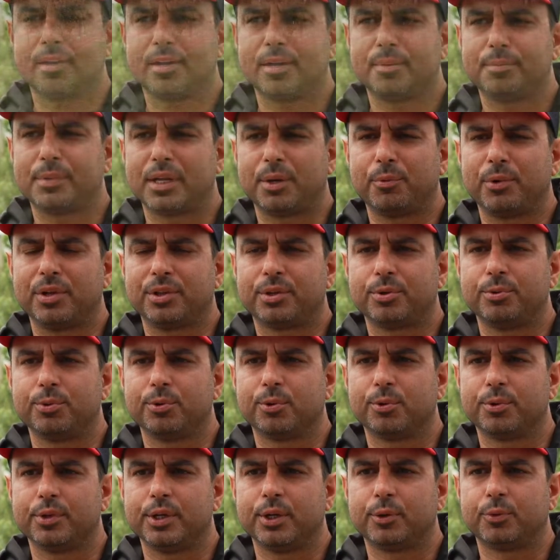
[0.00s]
They went through
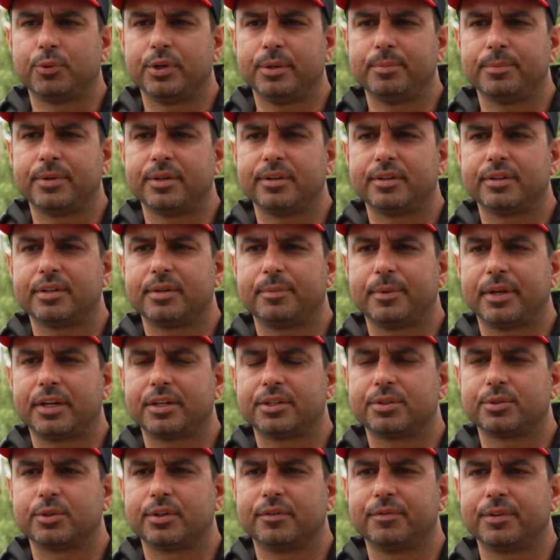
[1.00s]
all the equipment to make
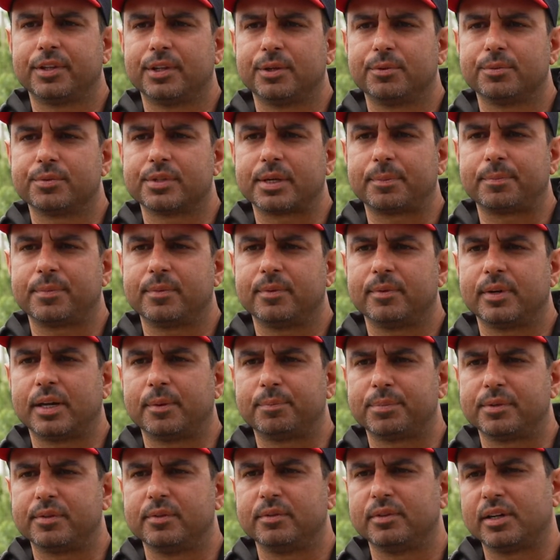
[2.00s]
sure everything was up
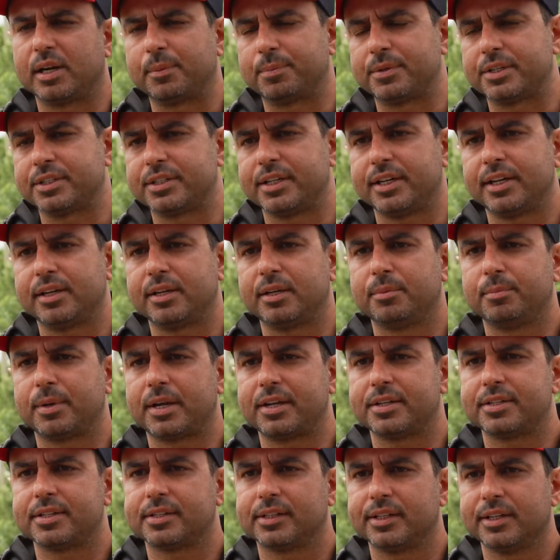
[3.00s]
to standard,
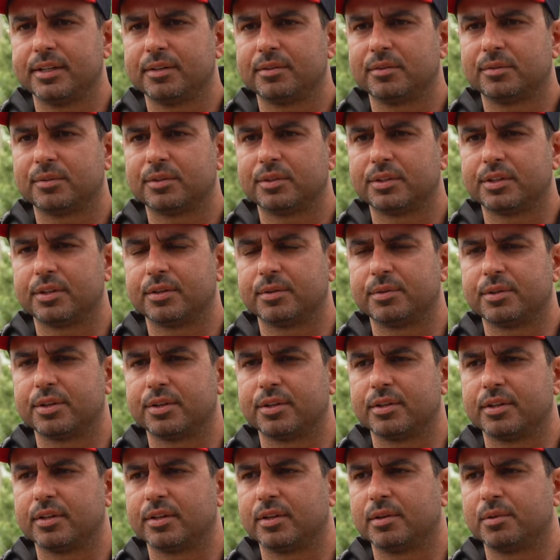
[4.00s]
basically, to
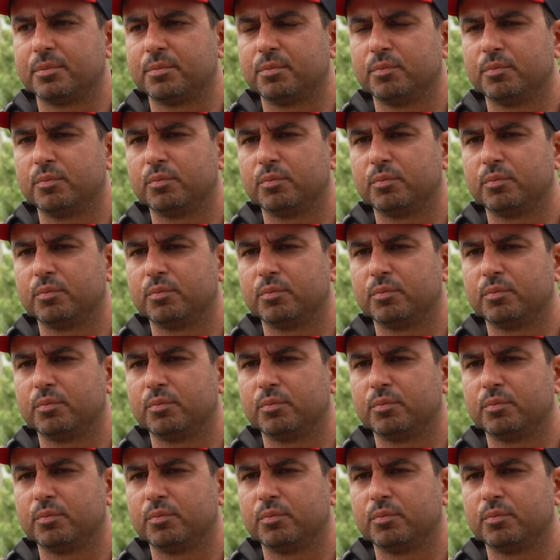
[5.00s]
the